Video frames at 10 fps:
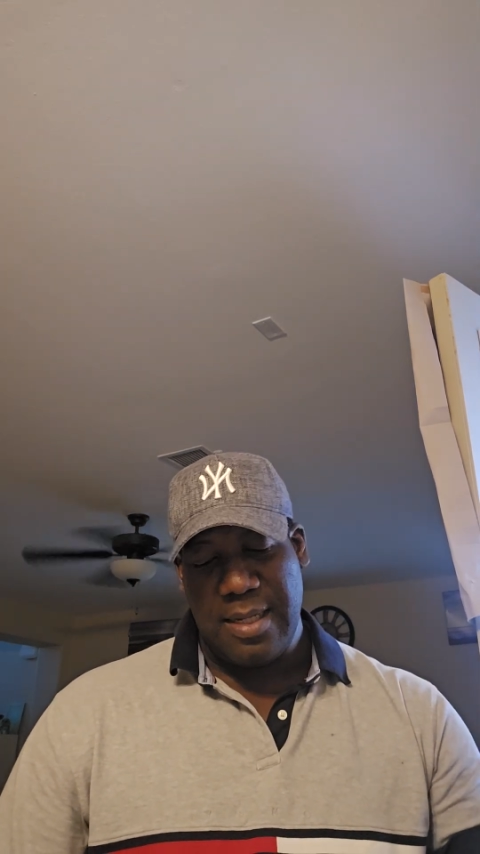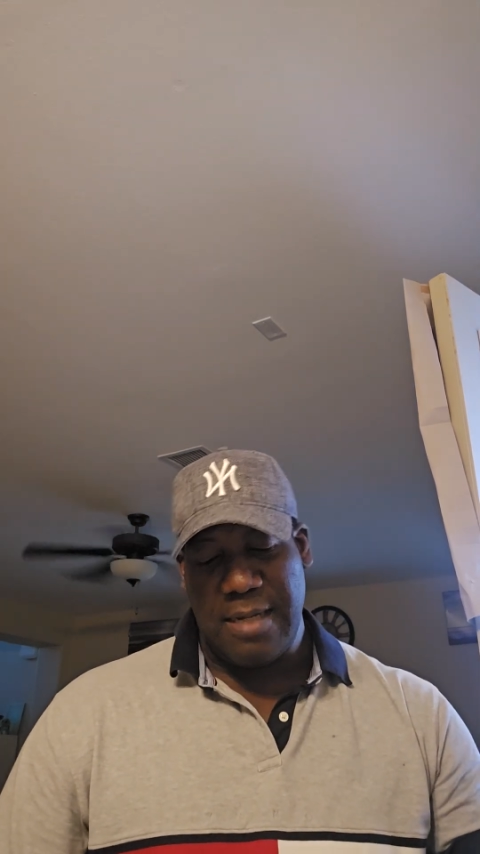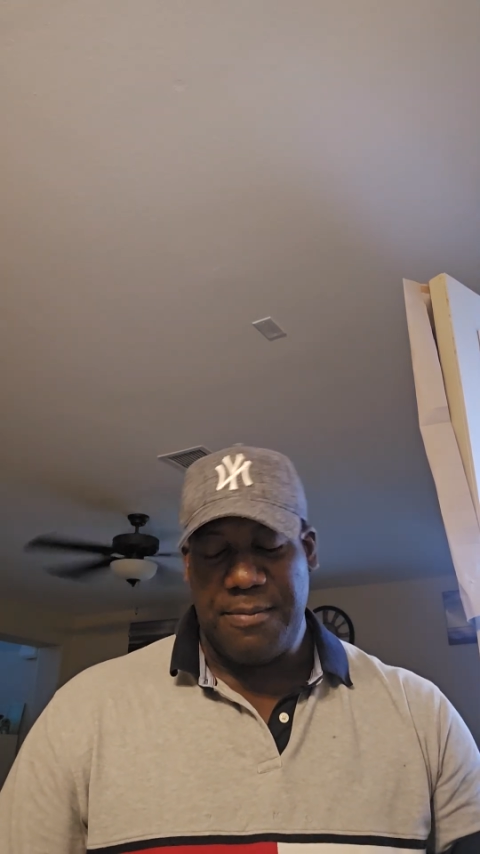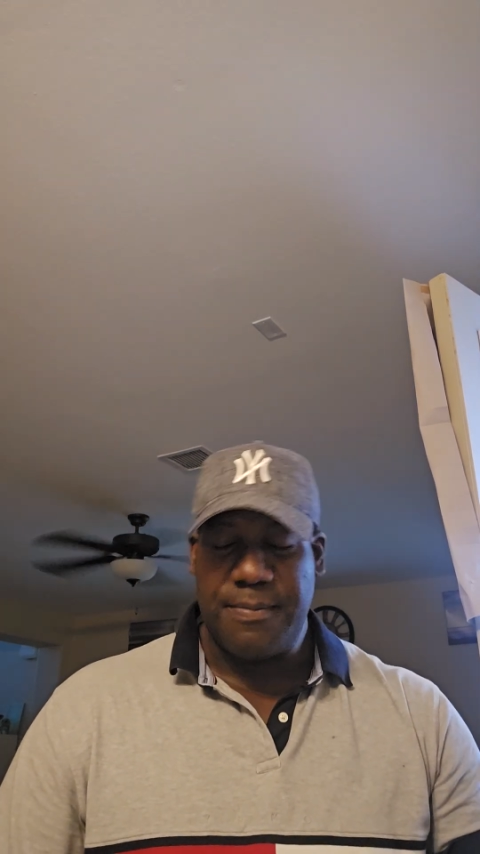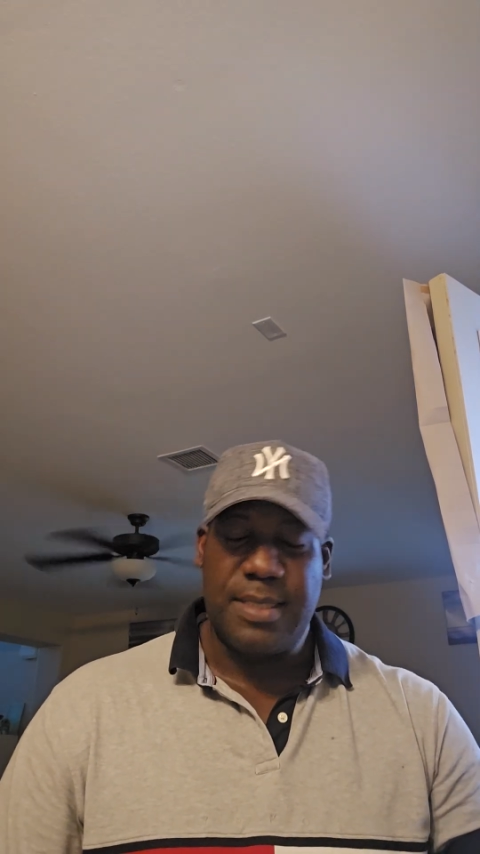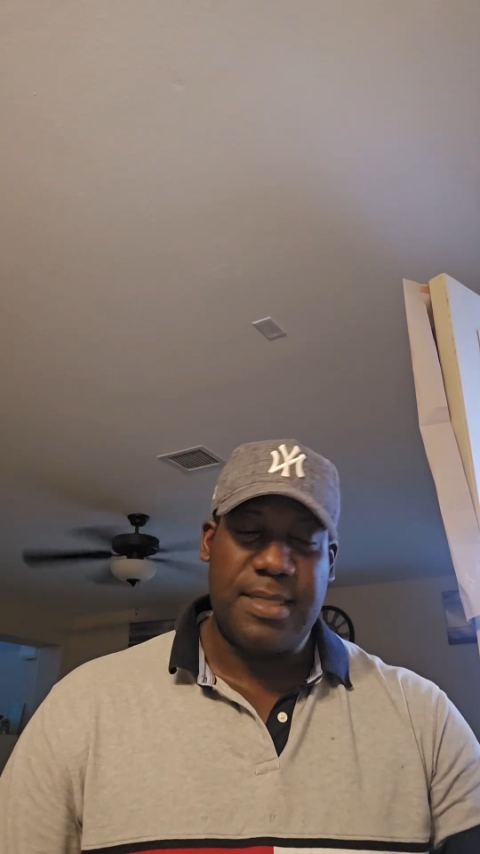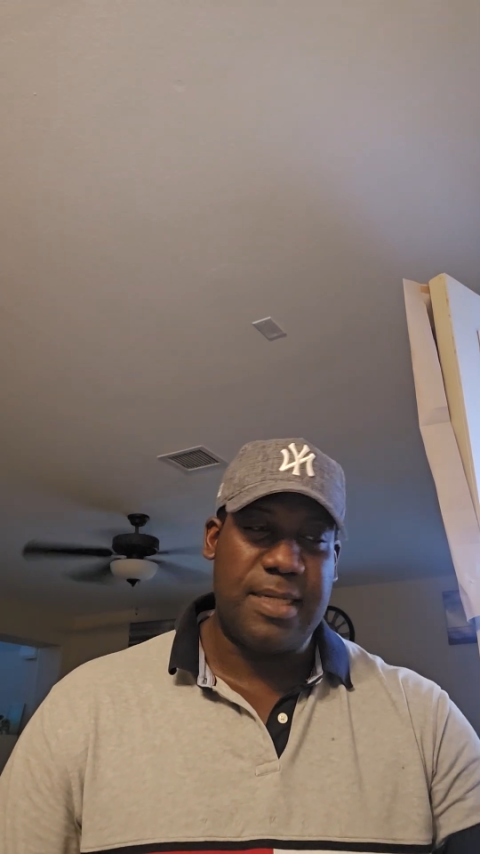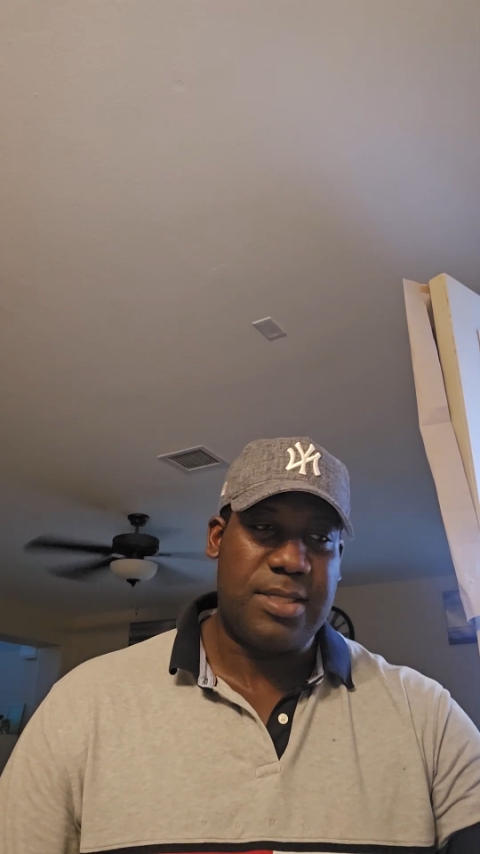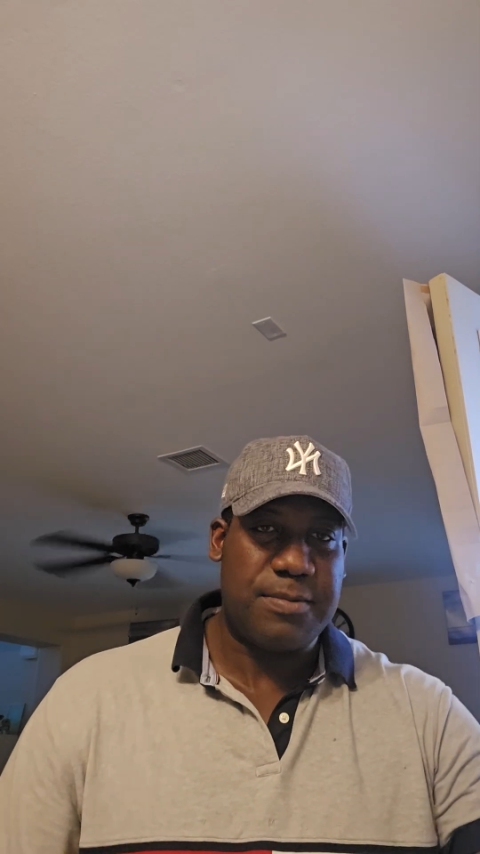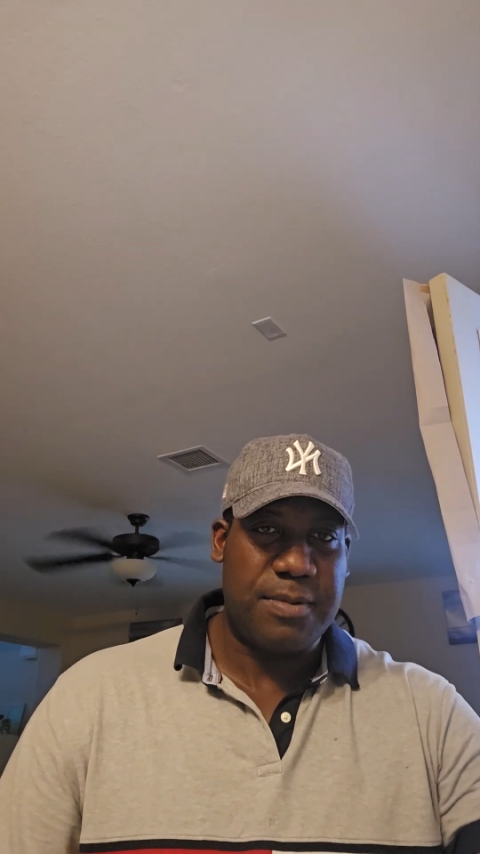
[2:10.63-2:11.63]

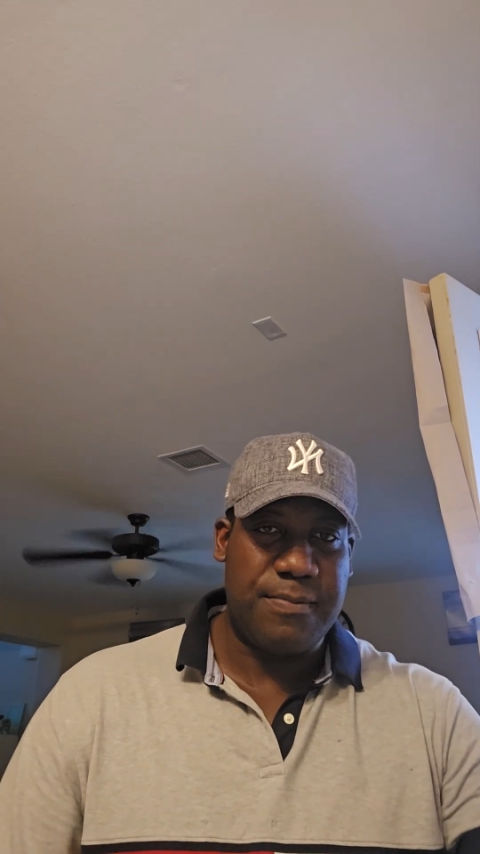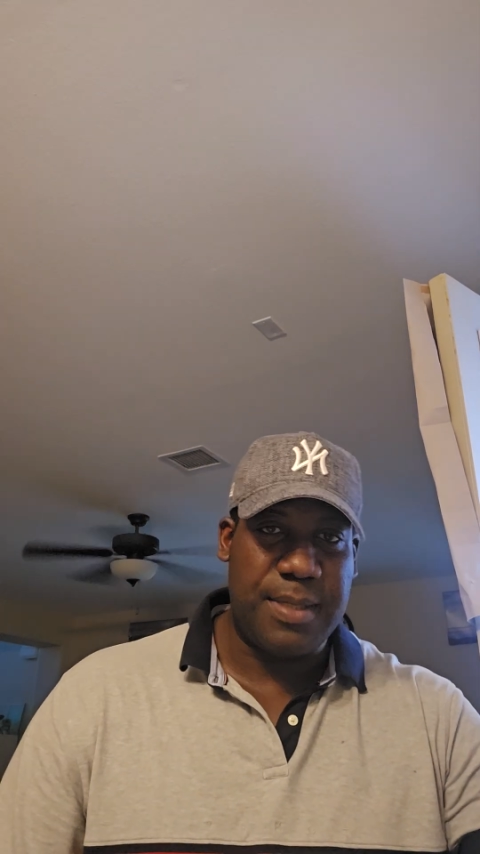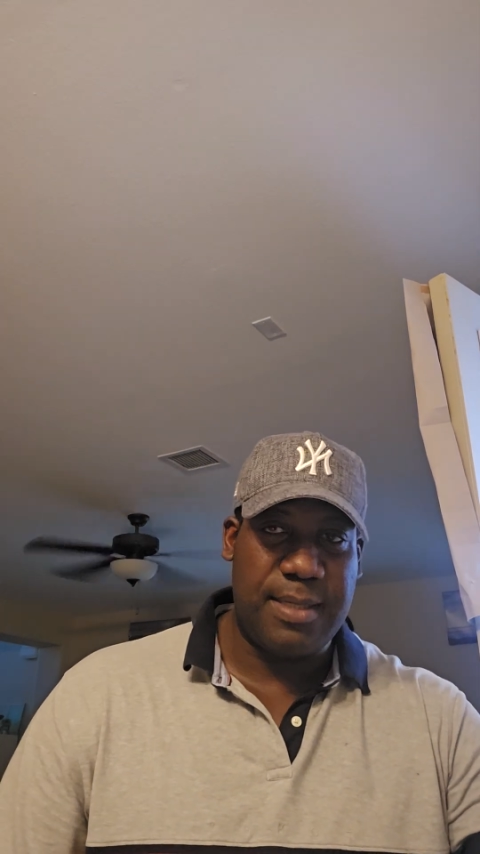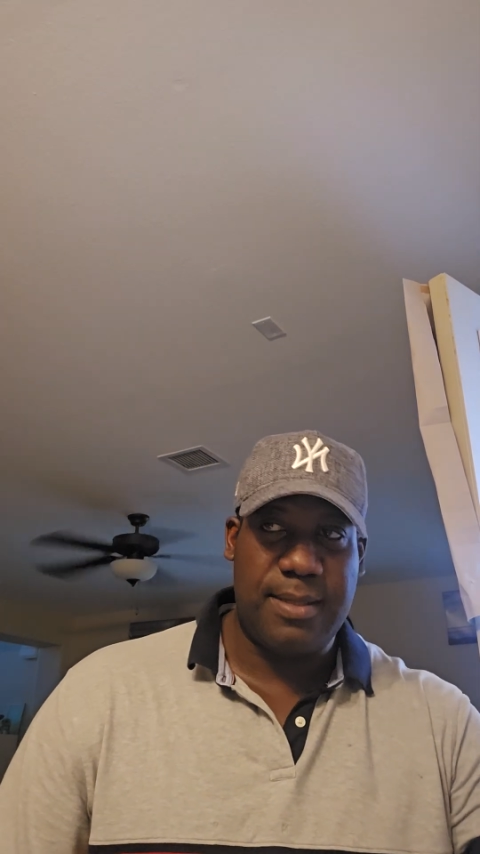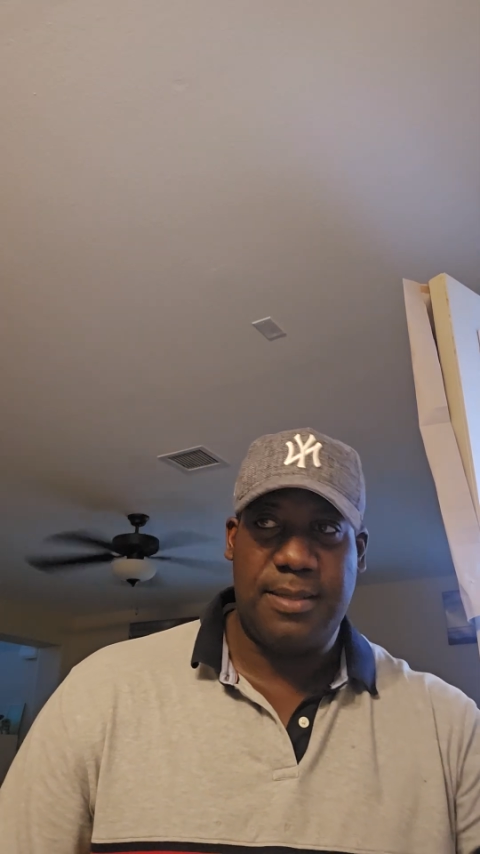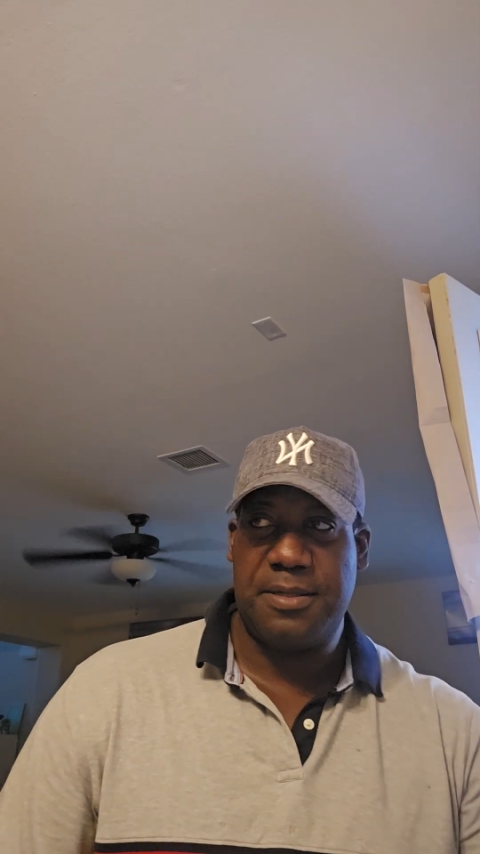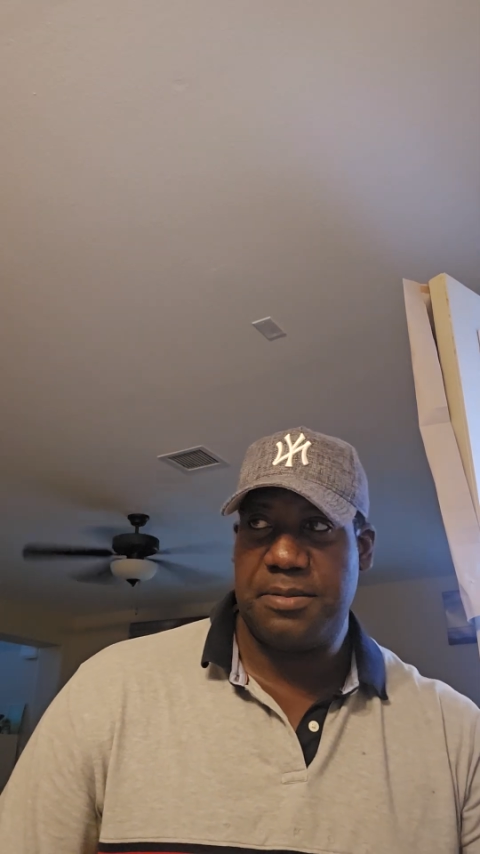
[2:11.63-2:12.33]
implementation will be